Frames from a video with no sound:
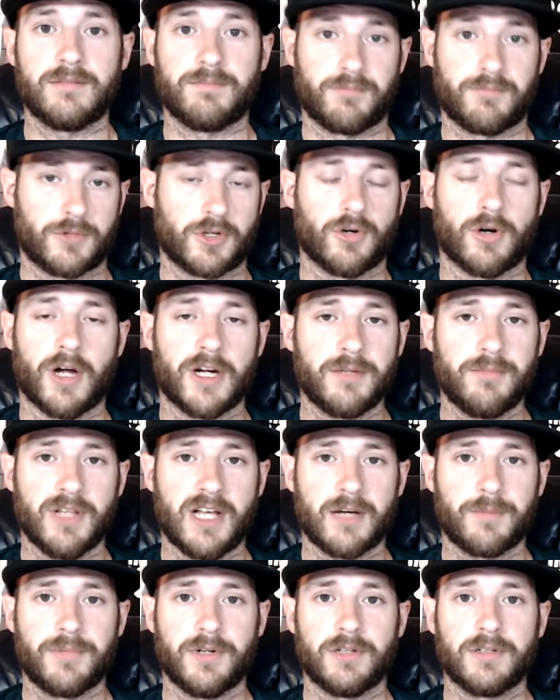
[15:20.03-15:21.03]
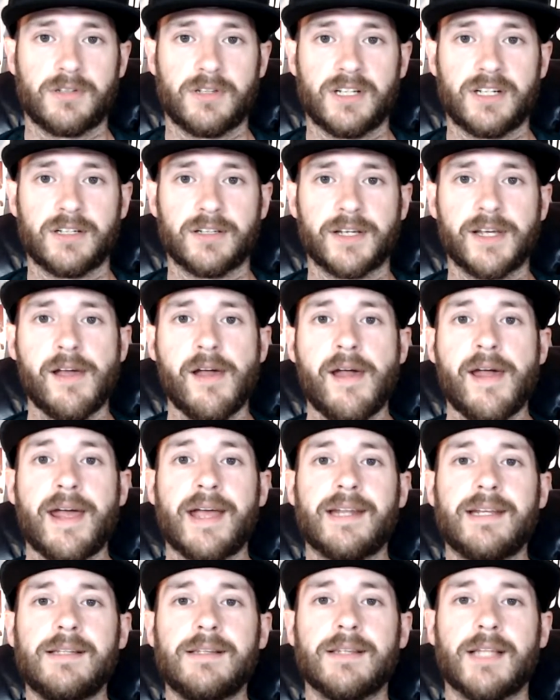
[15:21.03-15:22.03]
karate black belt, clearly,
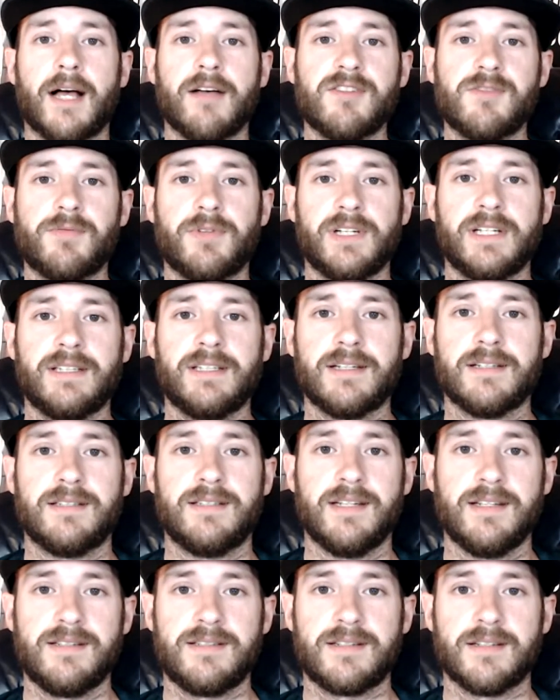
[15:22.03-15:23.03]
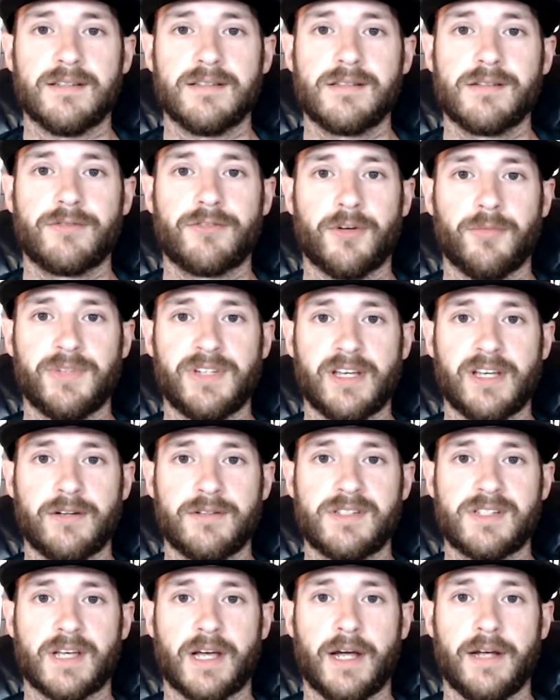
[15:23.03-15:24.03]
and he loves playing that distance from the
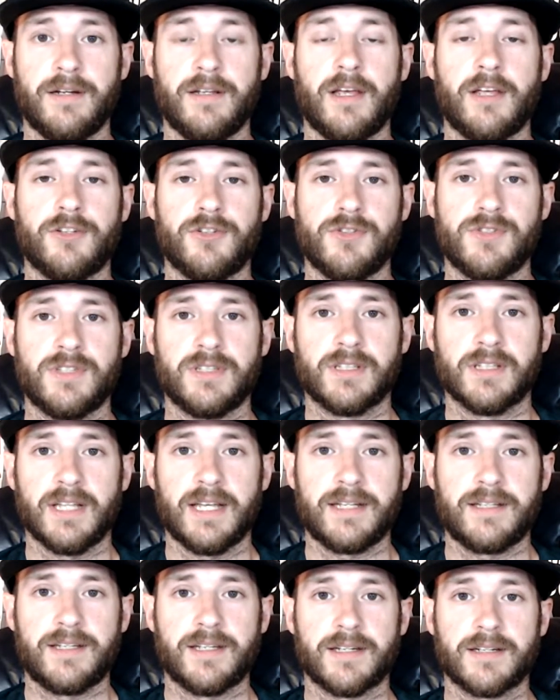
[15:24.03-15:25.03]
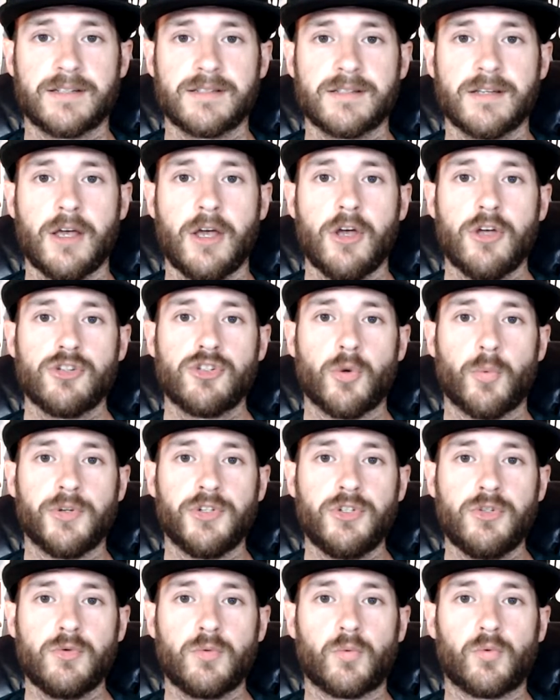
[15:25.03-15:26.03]
outside and using the leg kicks. So when
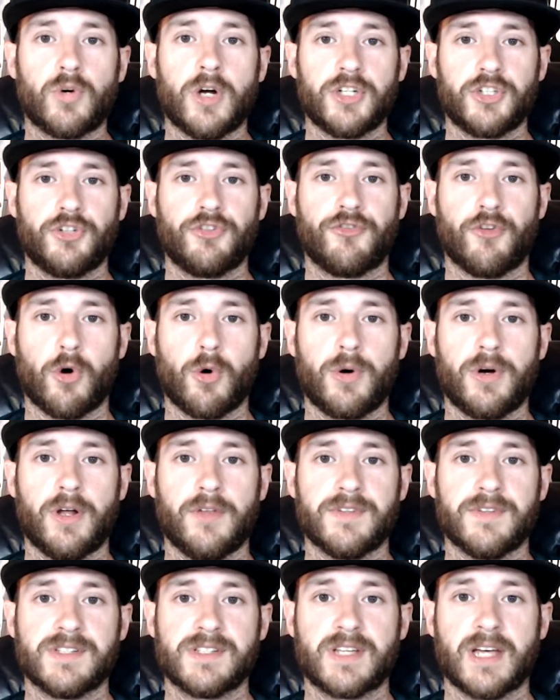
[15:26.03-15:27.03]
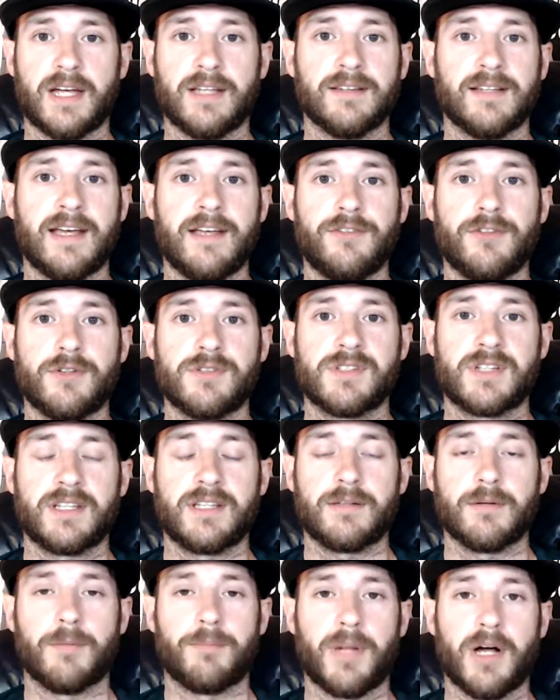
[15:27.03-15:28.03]
you rush forward on this guy, land those
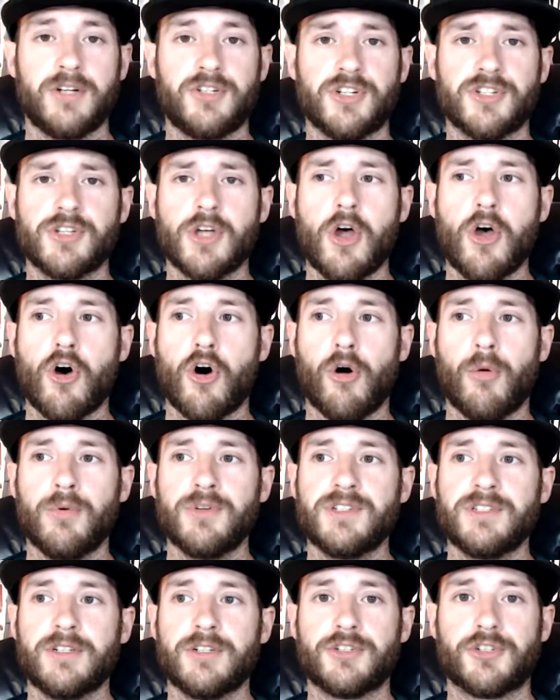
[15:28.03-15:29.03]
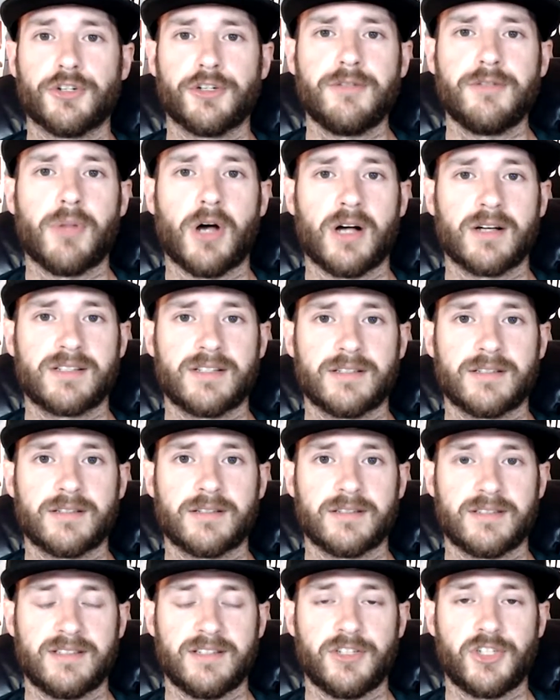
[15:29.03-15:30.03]
punches almost in a dirty
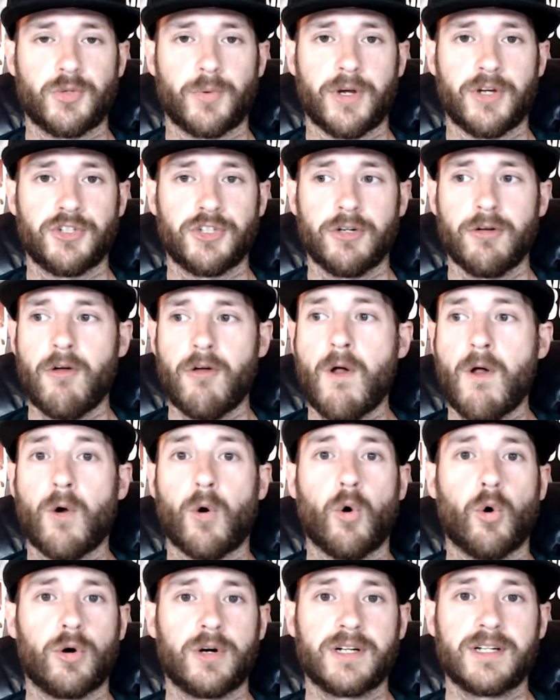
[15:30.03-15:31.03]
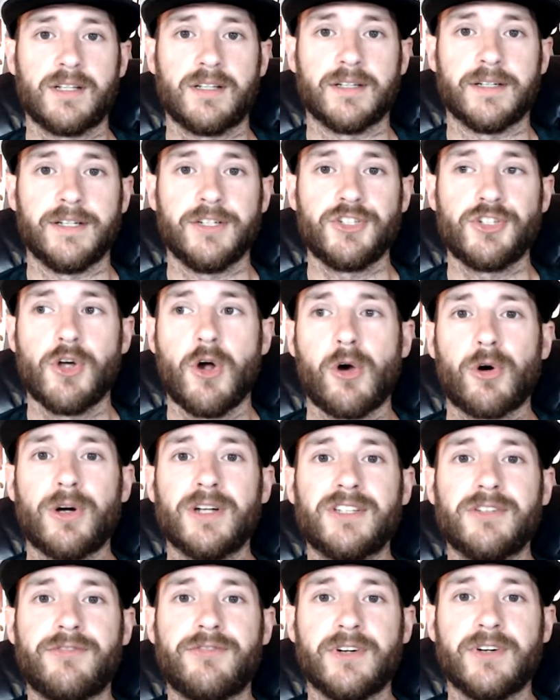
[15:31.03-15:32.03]
boxing situation or a clinch, or
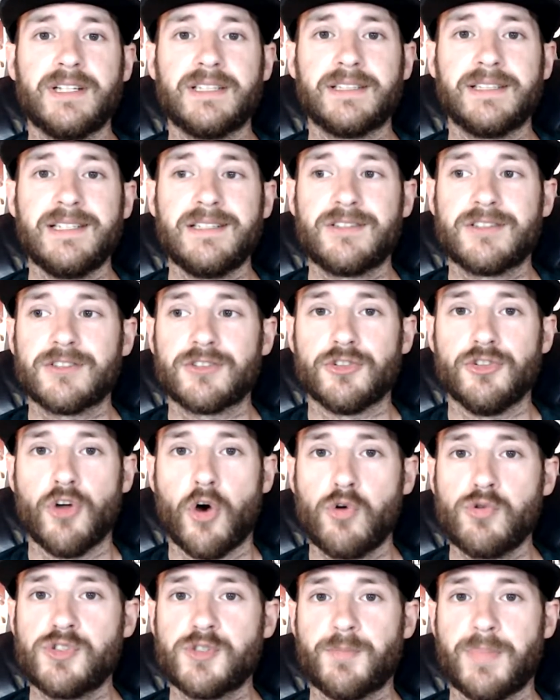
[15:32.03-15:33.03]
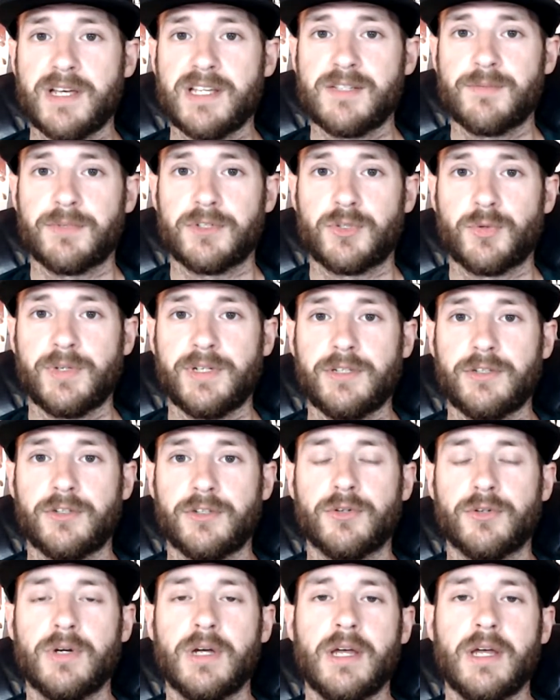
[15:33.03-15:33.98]
at the very least, just no space between you.